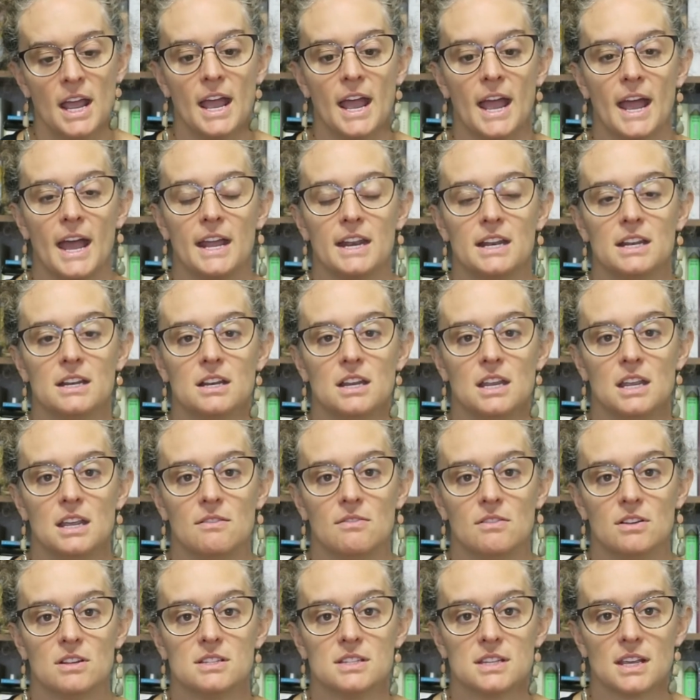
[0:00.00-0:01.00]
and
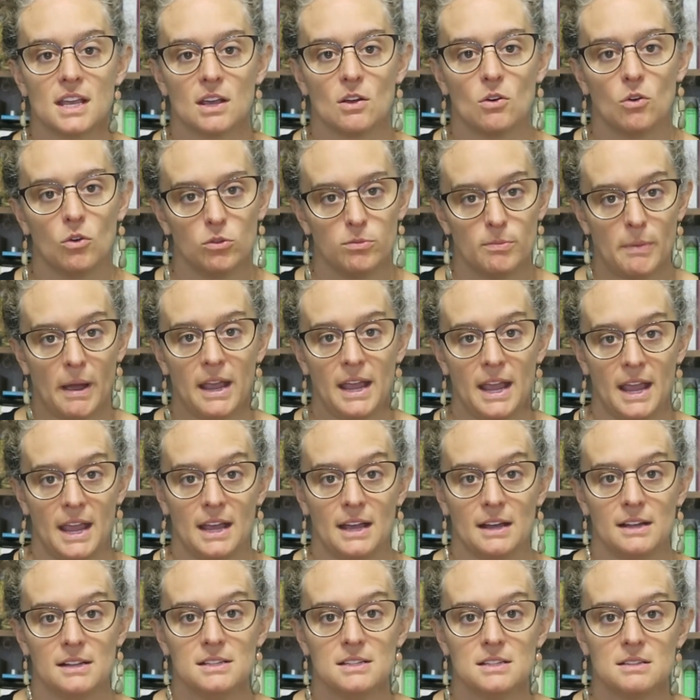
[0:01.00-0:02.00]
even say, hold my
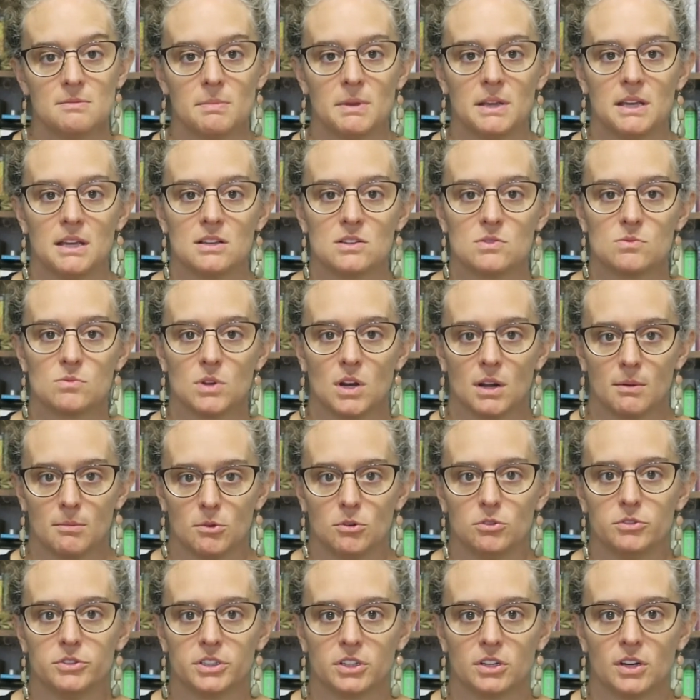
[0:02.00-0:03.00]
hands, because when I'm
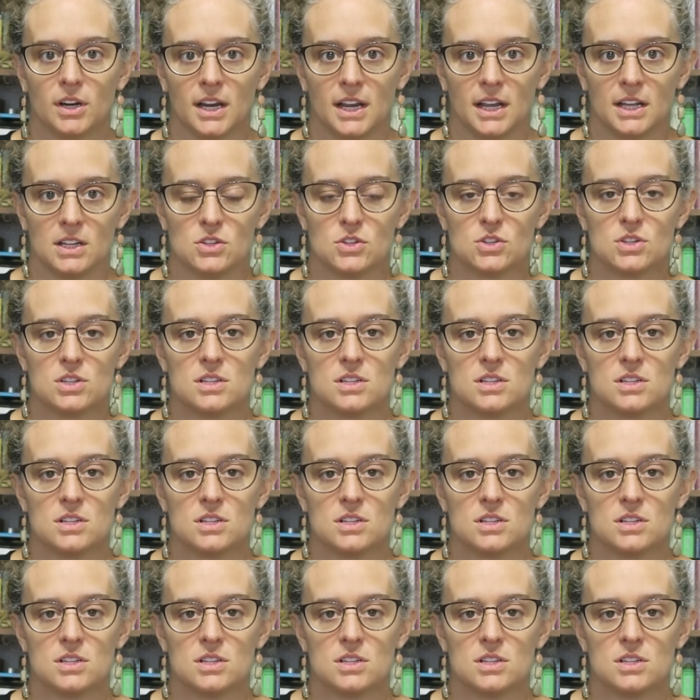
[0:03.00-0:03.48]
holding her hands,